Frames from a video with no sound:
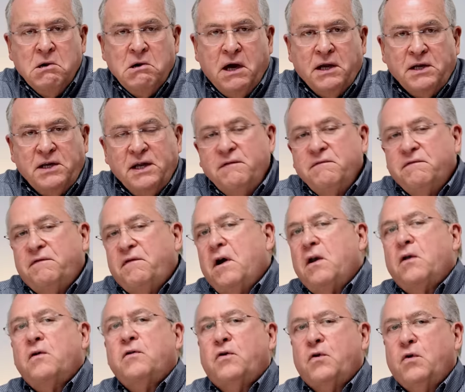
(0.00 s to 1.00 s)
I didn't
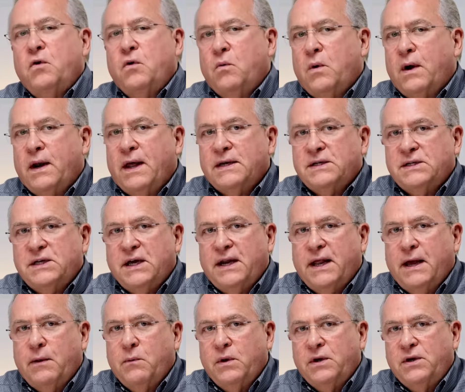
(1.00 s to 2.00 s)
follow through on what I said
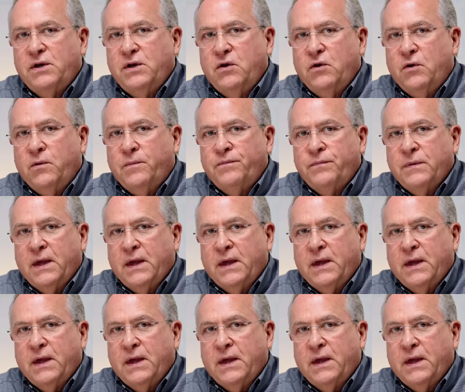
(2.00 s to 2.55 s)
I would do.